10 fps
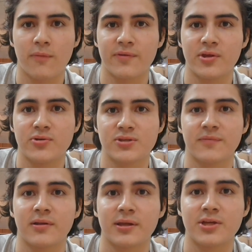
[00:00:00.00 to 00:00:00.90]
the use
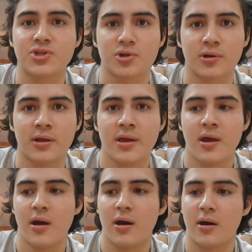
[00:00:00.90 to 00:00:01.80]
of a leisure
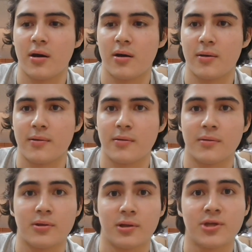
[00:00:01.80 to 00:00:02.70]

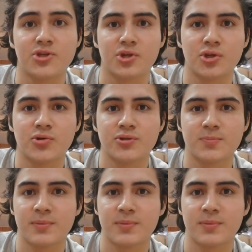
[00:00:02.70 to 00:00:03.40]
use,